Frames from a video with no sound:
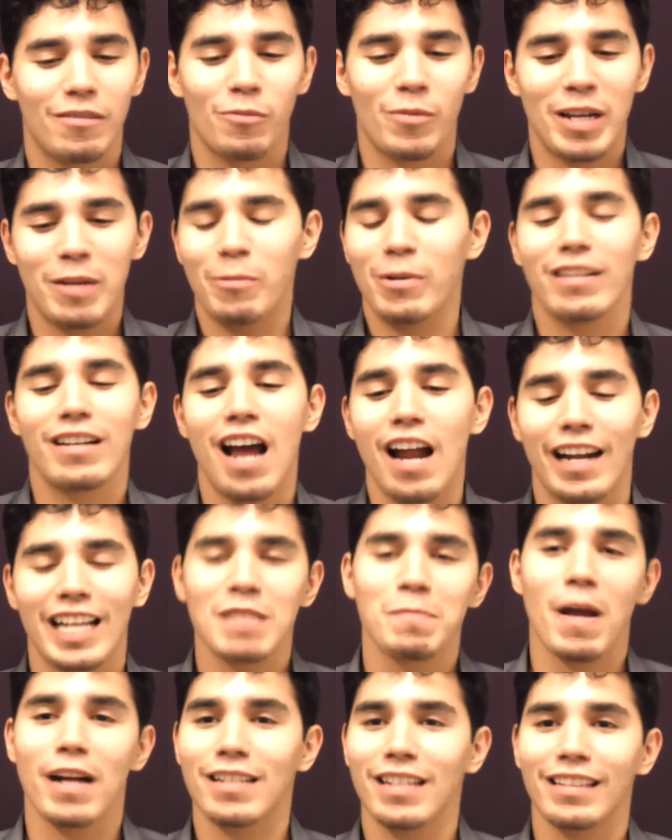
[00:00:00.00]
We were not
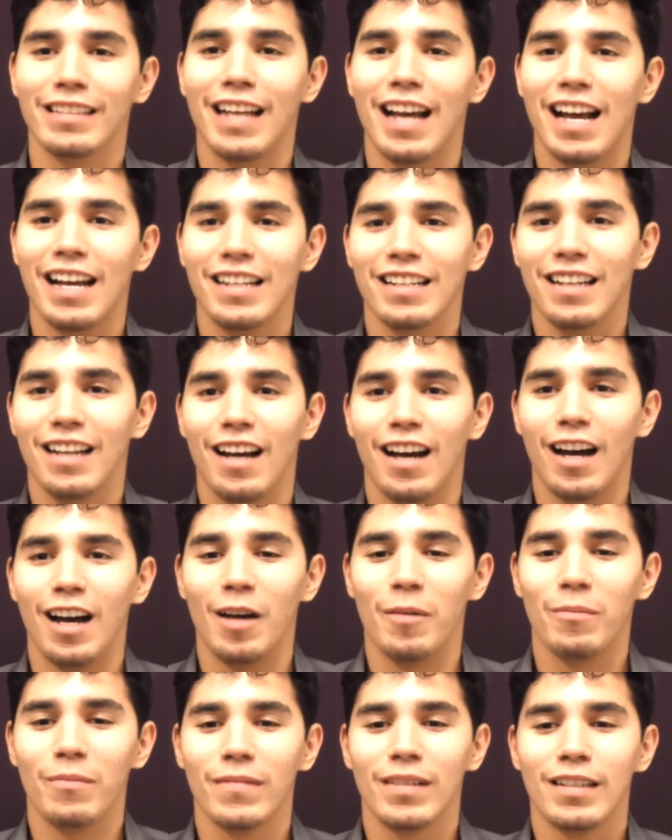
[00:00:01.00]
expecting that,
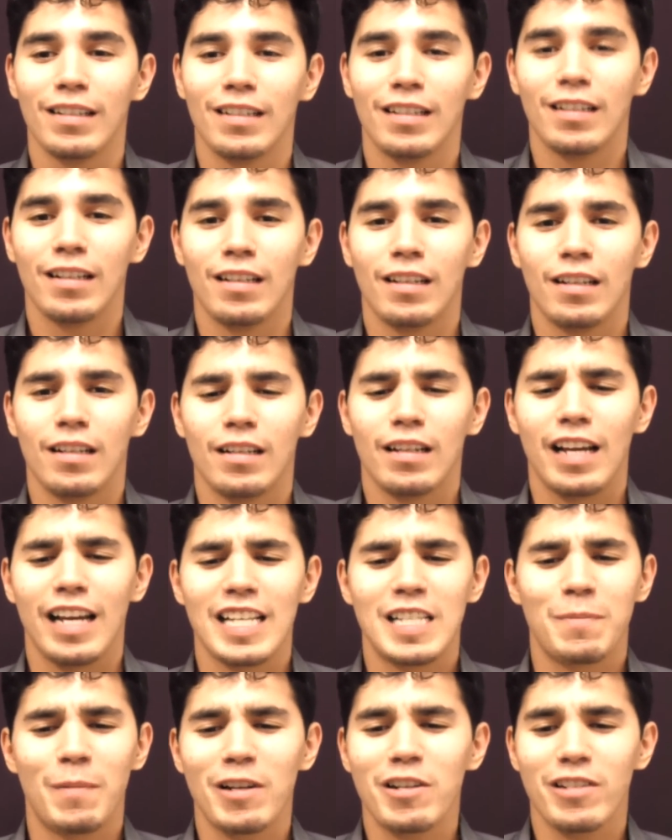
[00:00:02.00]
um,
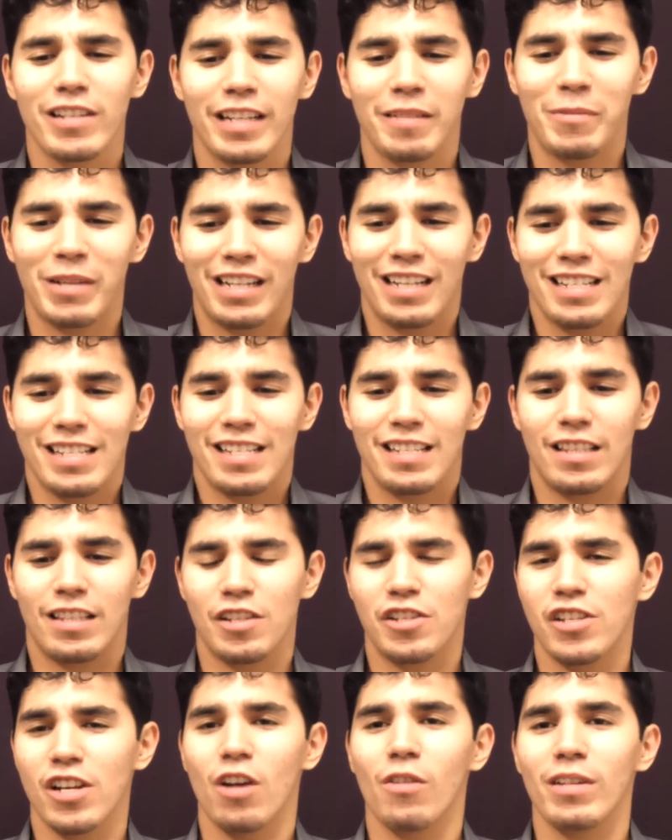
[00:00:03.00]
especially because
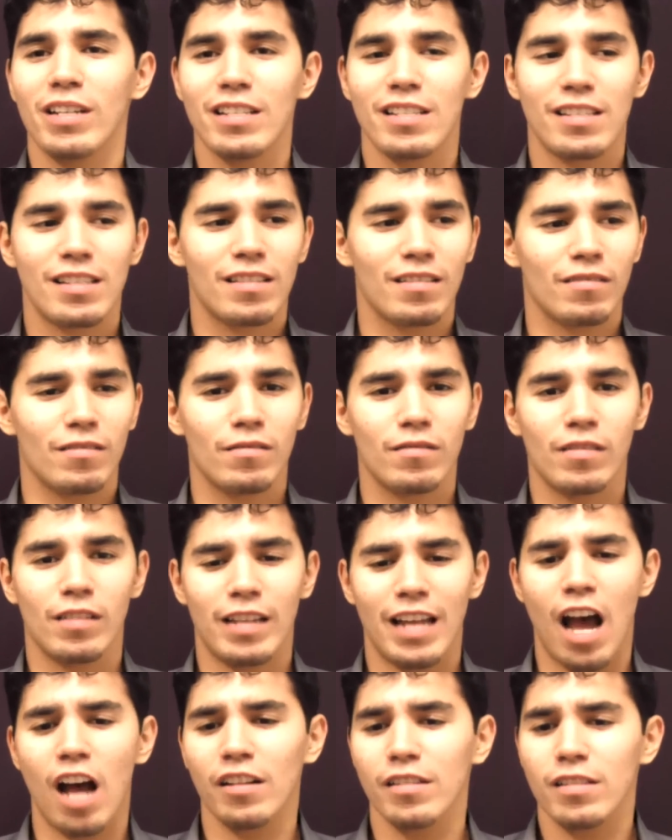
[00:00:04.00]
the show is
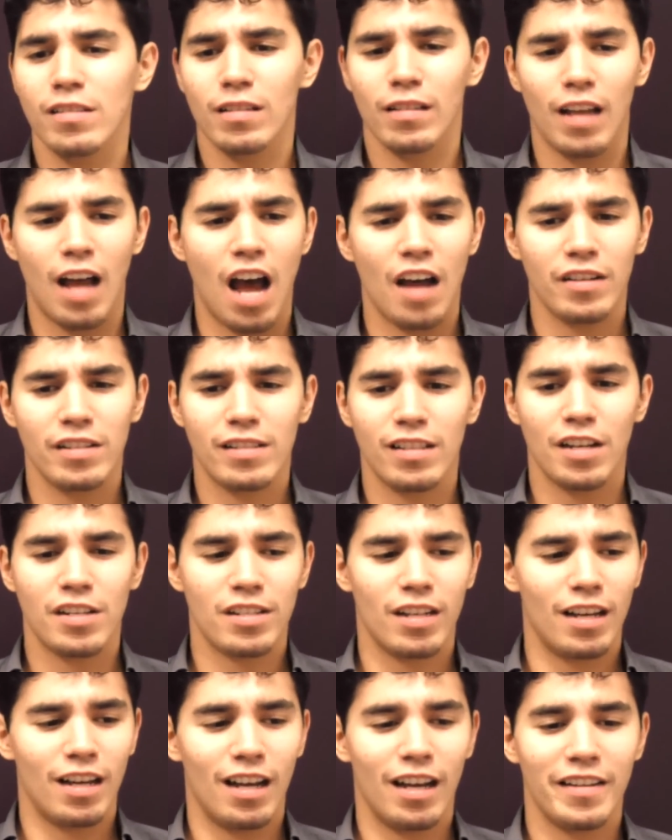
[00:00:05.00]
on on
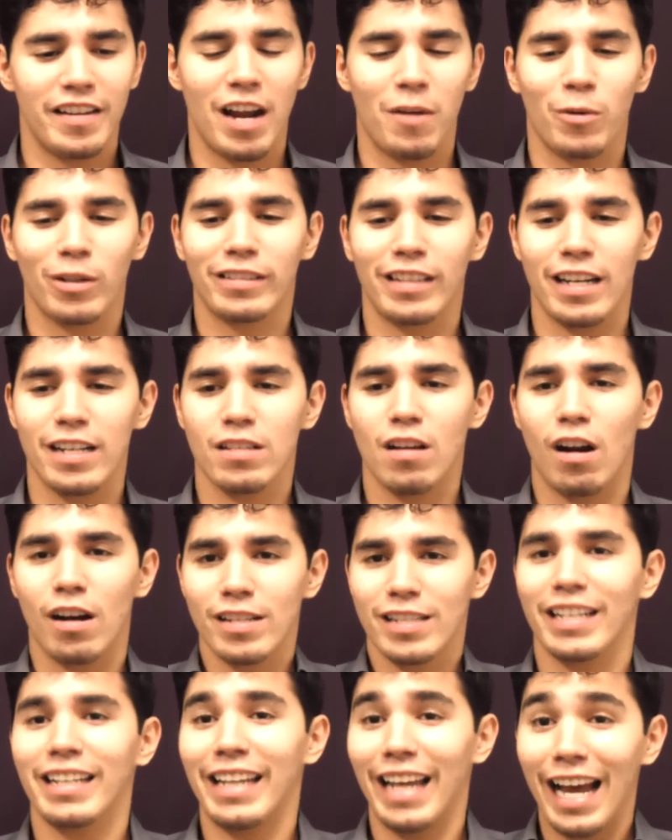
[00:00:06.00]
such a, a network that is
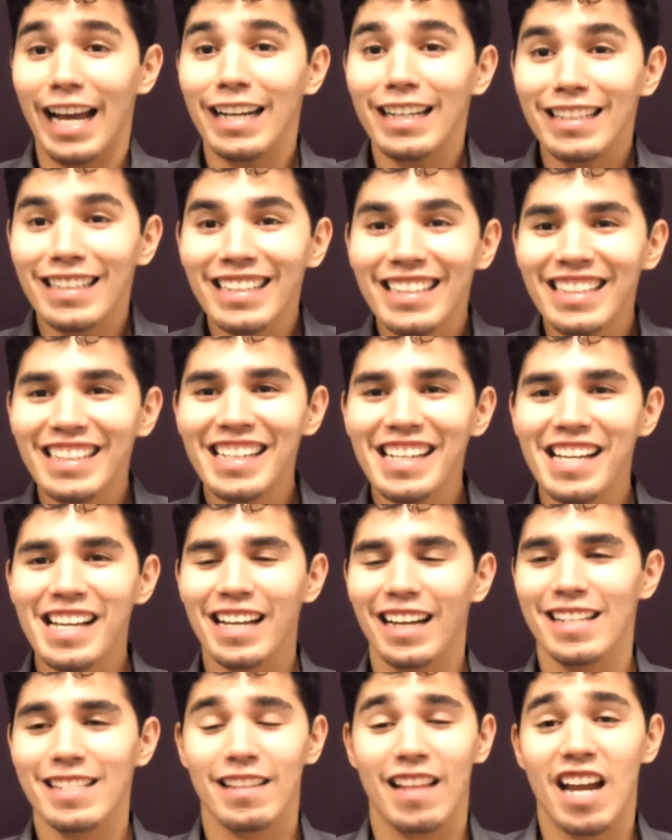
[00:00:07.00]
hard to get. Because
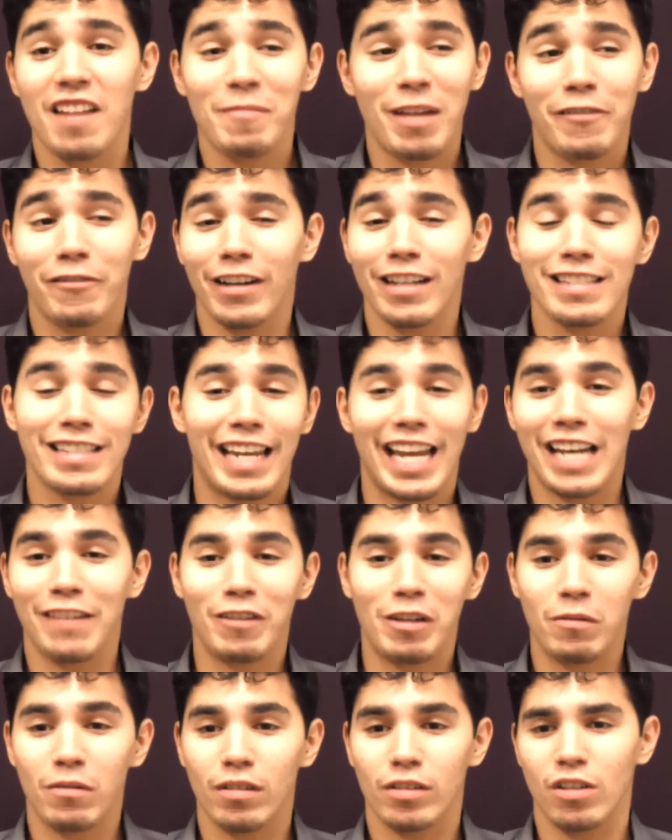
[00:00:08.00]
mm-hmm. a lot of my friends can't
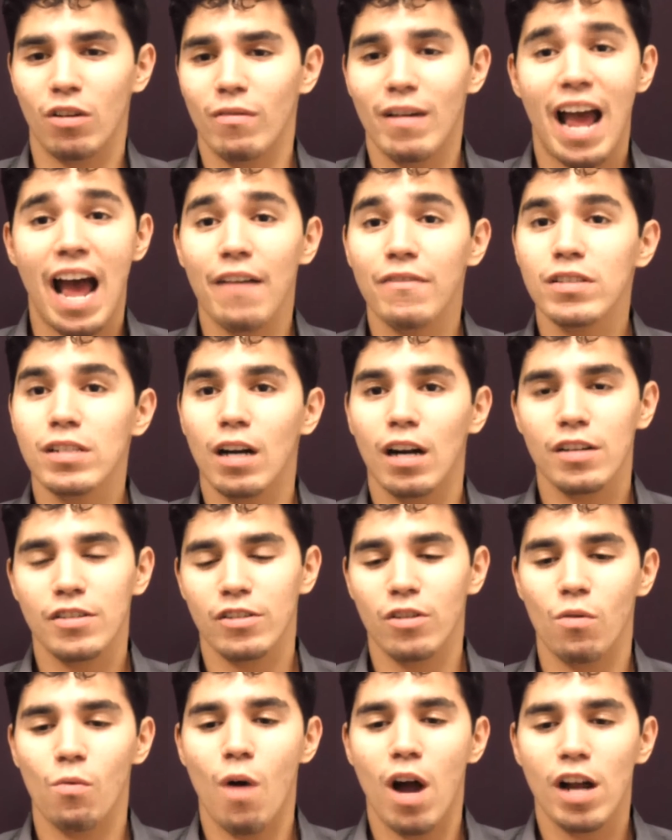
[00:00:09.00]
even don't have Starz,
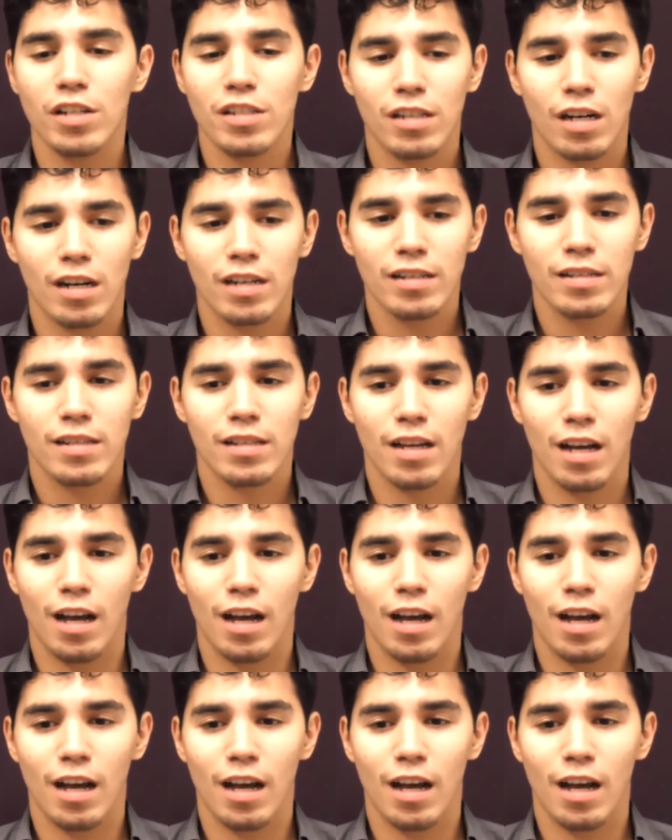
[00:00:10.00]
they don't watch Starz.